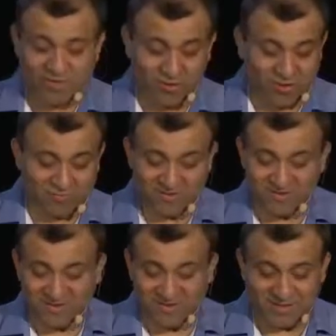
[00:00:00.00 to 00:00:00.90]
often.
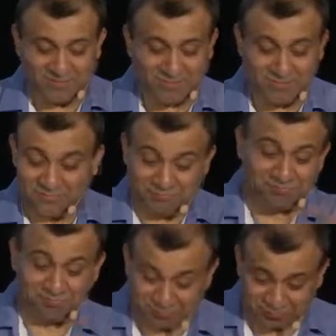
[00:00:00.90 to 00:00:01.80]

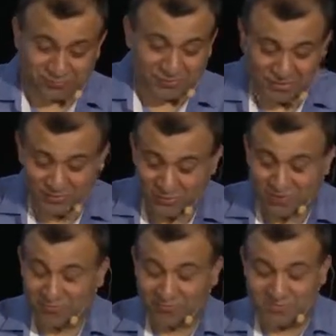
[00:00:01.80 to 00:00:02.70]
So you
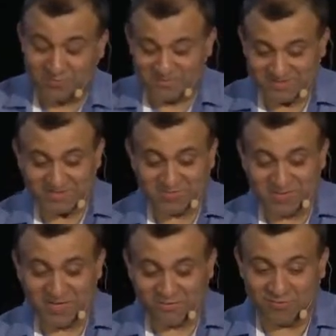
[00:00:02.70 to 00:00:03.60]
have to be just
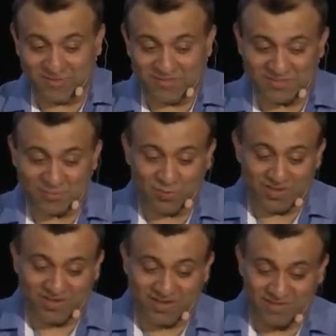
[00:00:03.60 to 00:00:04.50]
careful that it's a
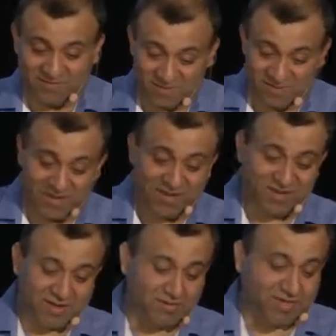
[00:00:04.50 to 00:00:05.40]
volatile development
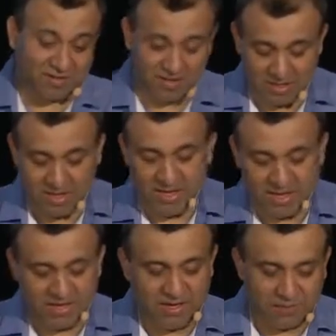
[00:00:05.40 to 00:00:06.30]
area. But
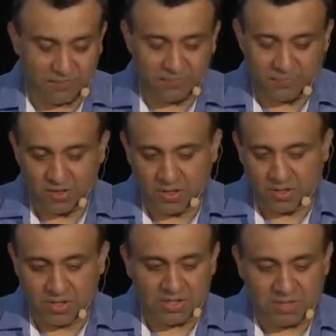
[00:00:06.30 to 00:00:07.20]
anyhow,
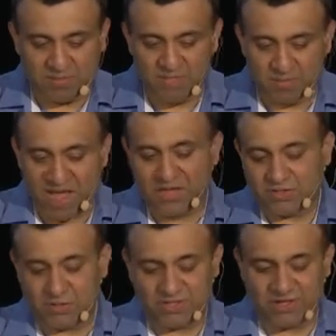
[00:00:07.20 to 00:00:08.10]
coming back
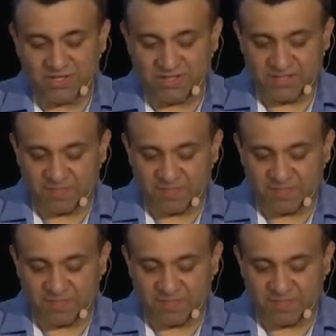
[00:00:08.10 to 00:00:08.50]
to eventing,